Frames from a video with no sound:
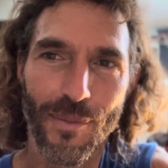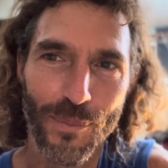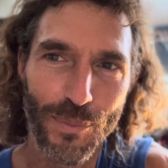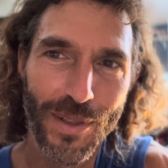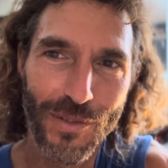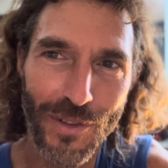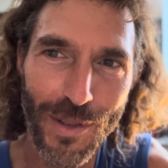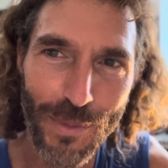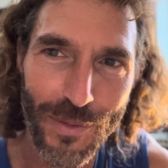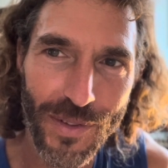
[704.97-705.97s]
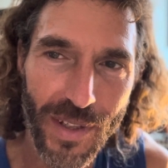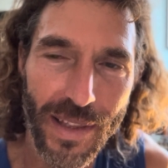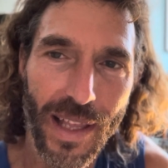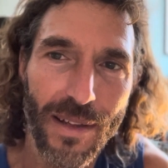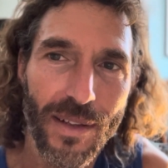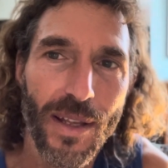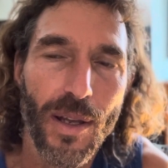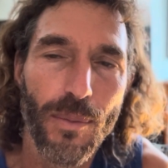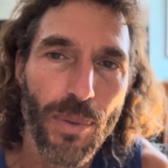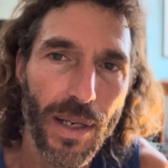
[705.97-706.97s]
Please forgive me for saying that,
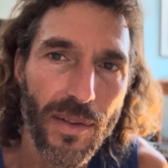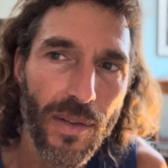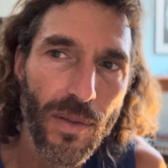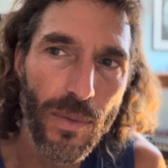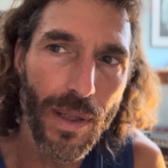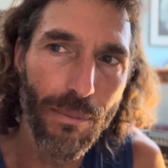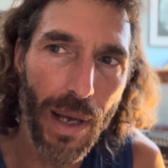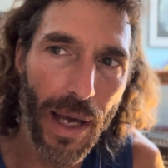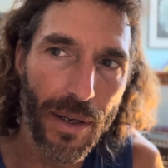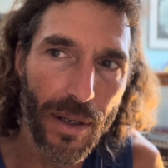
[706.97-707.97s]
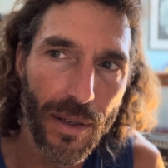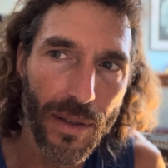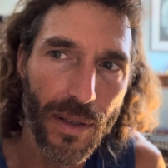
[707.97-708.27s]
but it doesn't really matter